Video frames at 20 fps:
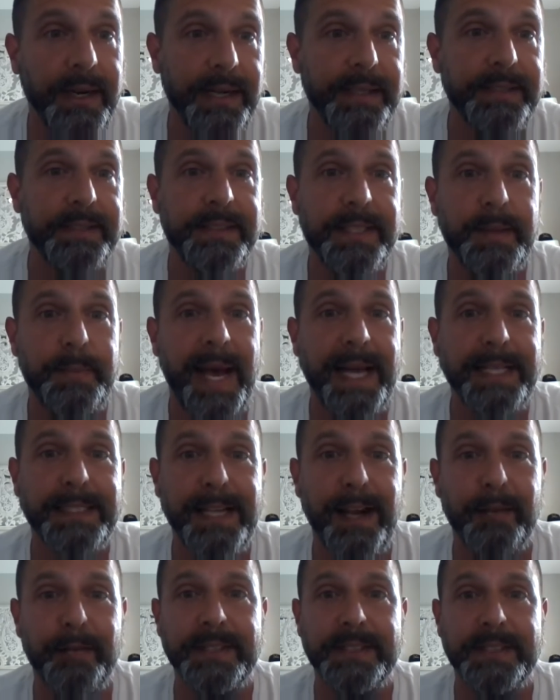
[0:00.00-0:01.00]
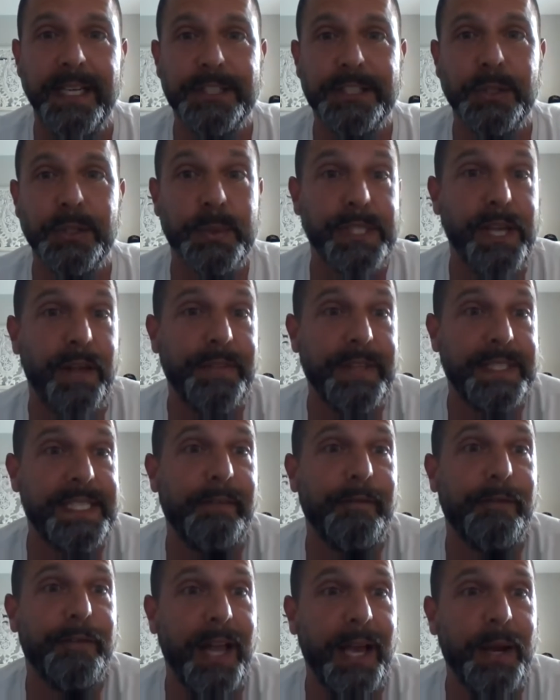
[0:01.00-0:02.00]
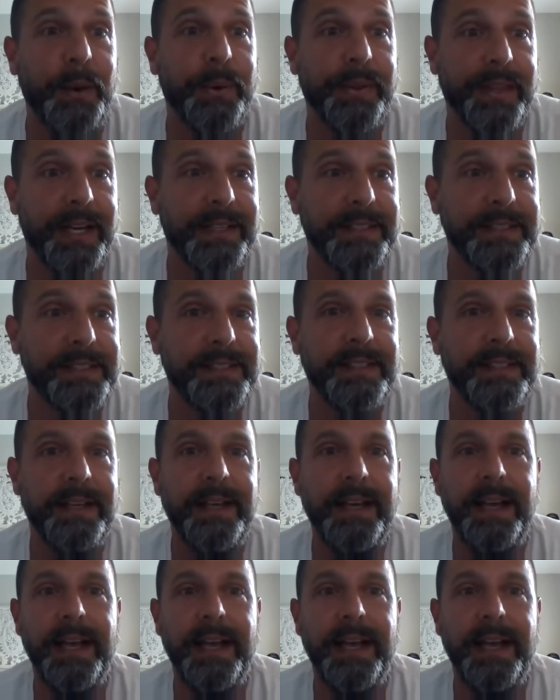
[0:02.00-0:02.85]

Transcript: got into the mass confrontation was on the same flight with us.